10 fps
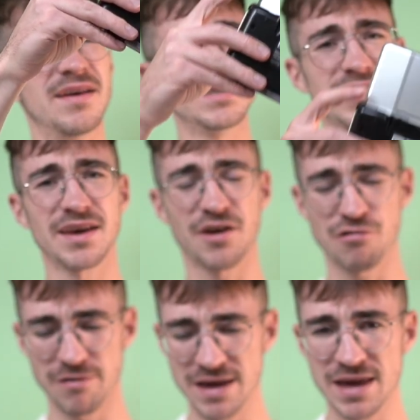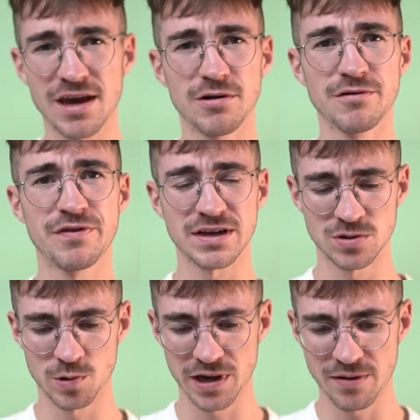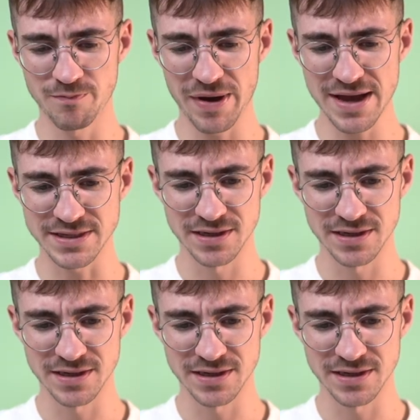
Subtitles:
It's like a creaky old Victorian bed.